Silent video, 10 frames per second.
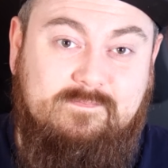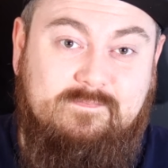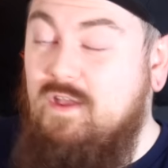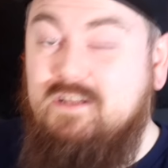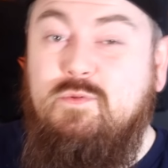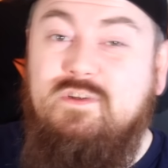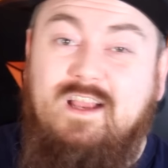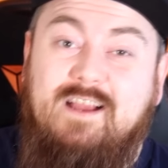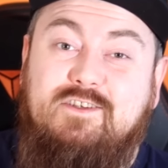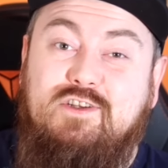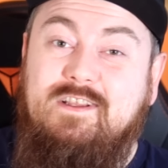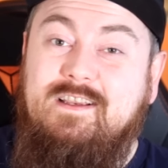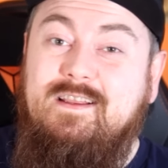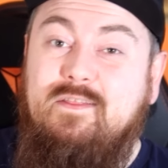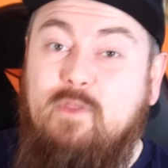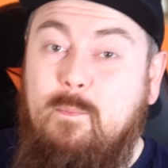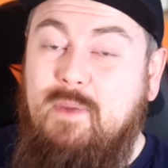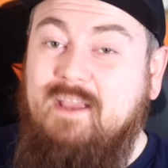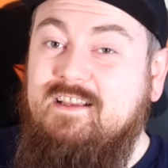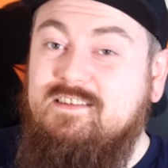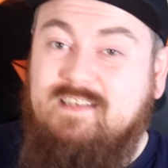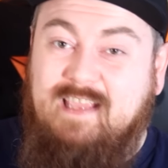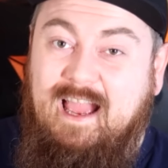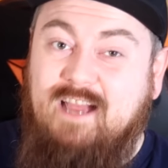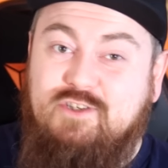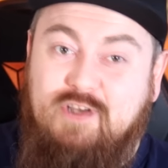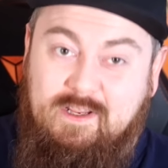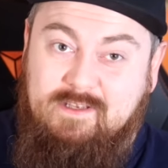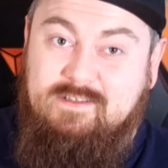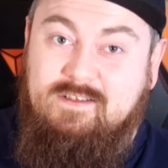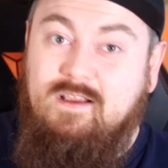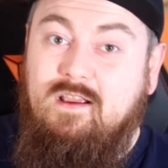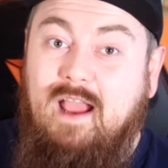This was actually the biggest cash heist